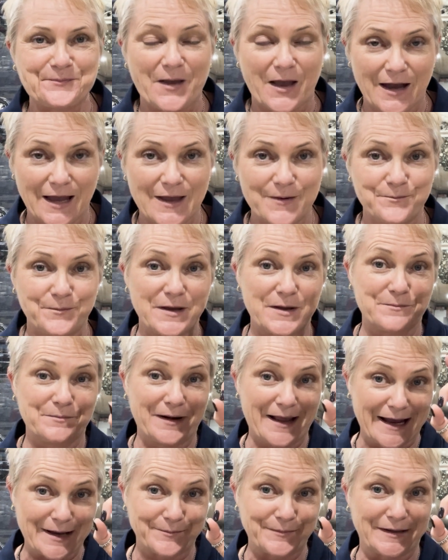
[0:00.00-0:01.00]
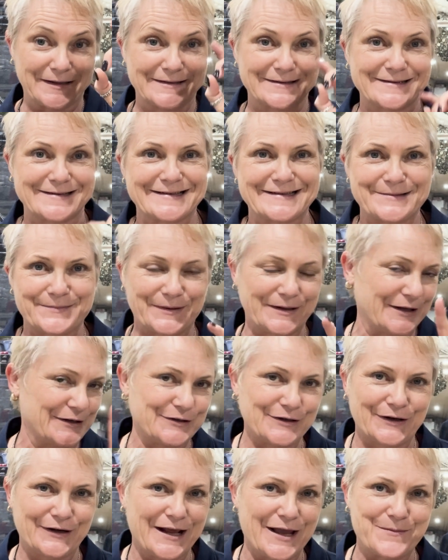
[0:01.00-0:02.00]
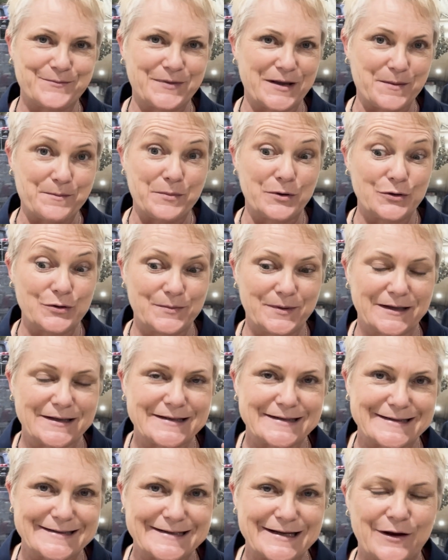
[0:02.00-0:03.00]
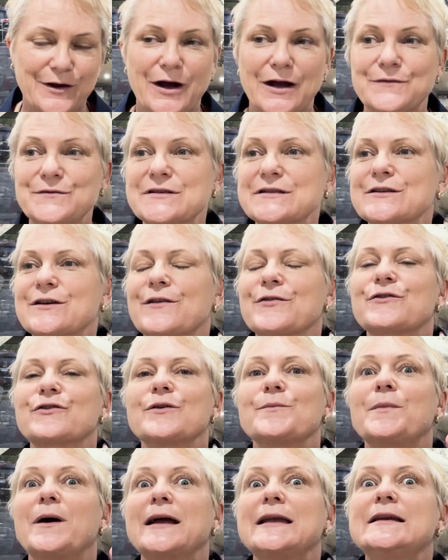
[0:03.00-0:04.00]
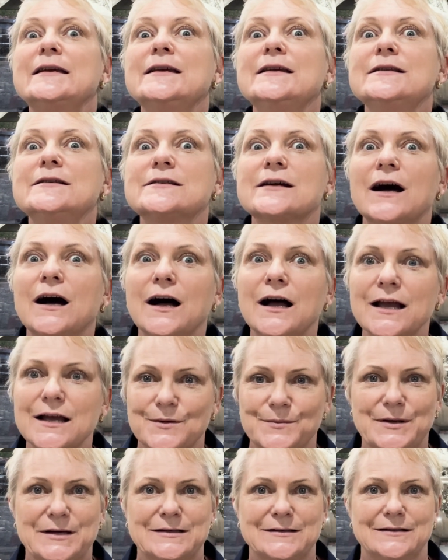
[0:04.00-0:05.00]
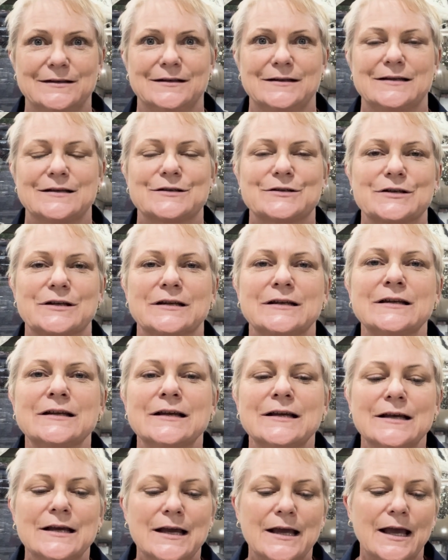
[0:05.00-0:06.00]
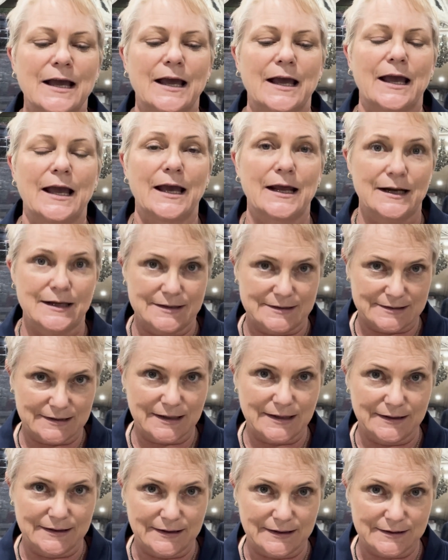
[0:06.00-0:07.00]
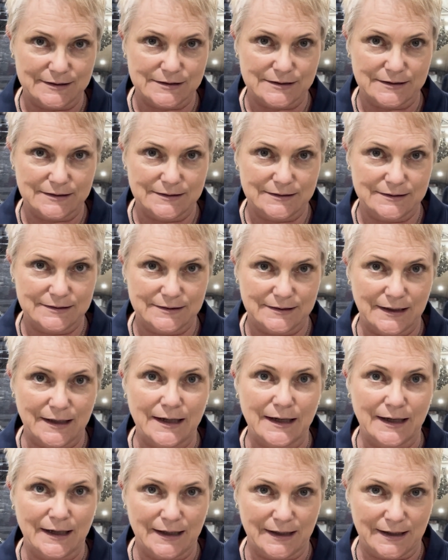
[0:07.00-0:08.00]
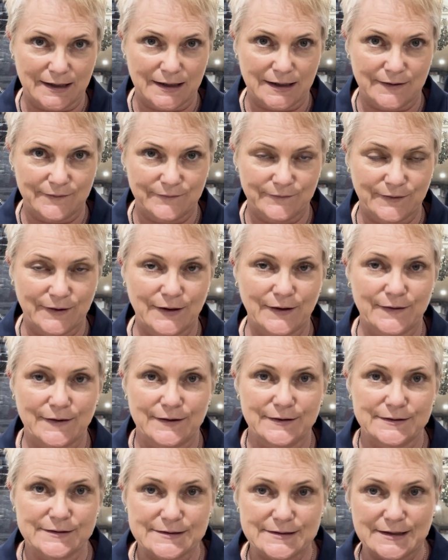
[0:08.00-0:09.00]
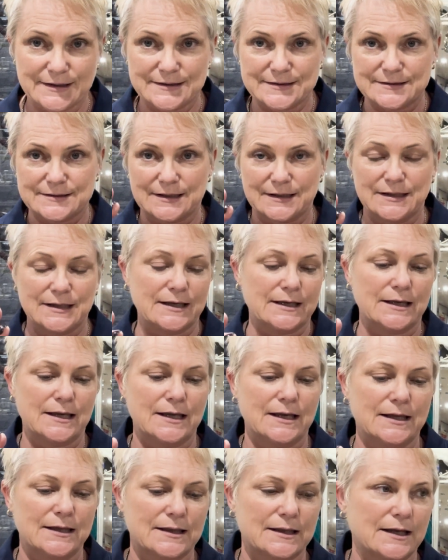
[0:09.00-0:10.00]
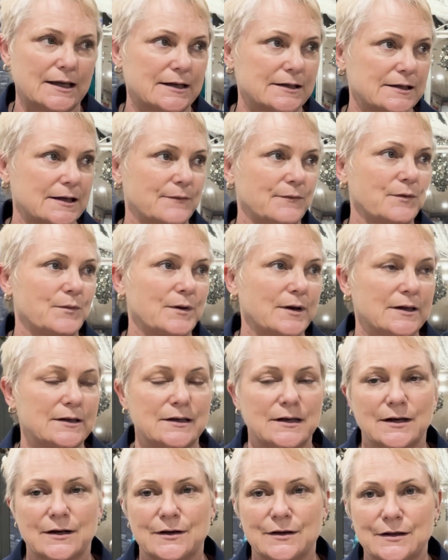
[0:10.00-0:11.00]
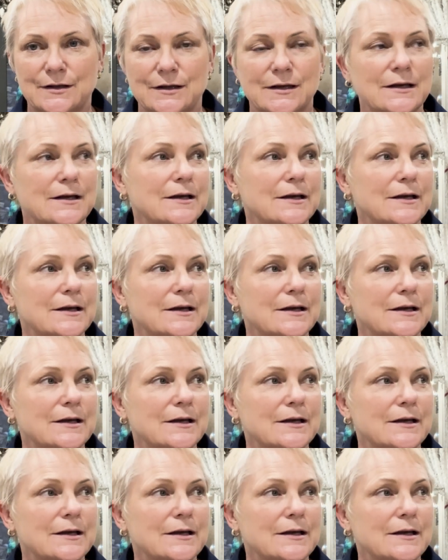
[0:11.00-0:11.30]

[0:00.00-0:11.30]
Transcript: I have big black buttons, but I don't have big blue buttons. So I've just gone through my entire button collection, and it's a collection and a half. You know, the little tins that you get that everyone, you know,